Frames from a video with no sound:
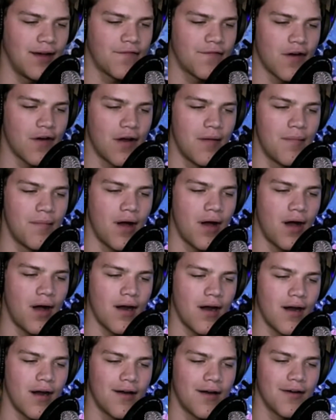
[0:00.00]
from
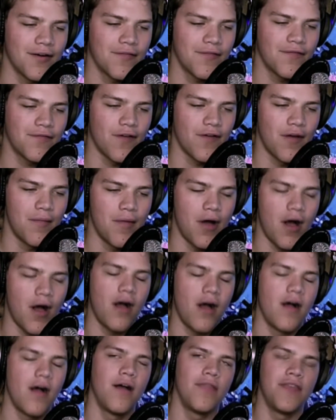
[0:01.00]

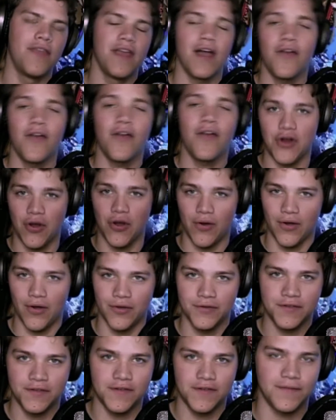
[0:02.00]
the other
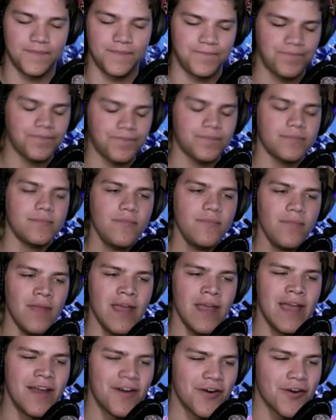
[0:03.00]
co-host,
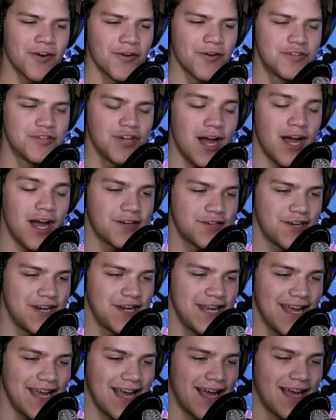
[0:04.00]
Anarcho Josh, and
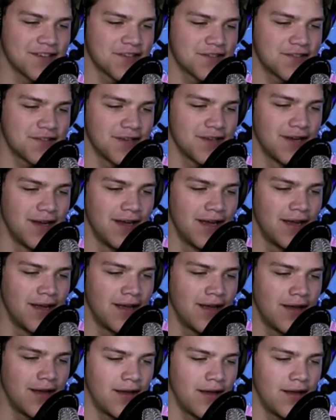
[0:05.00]
he asks,
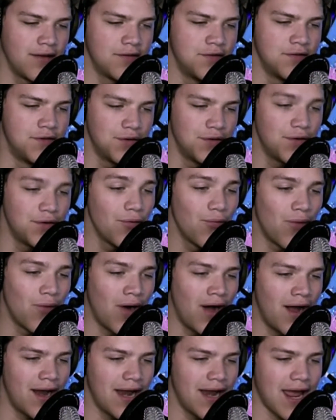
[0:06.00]
"Do you
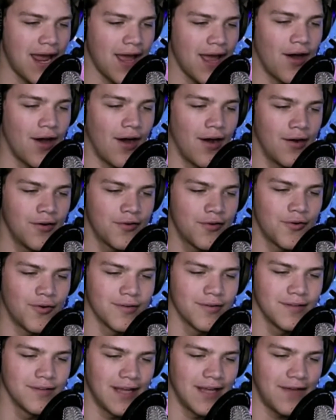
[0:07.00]
want a hardcore
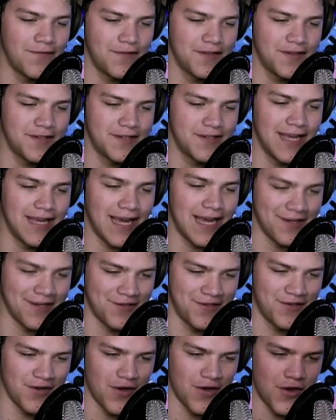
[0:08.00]
leftist
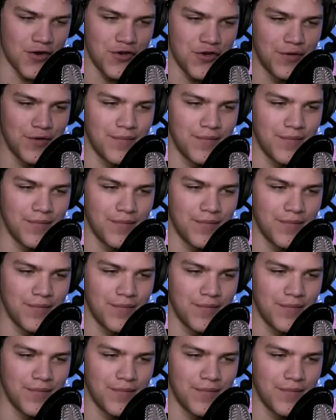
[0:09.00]
guest on your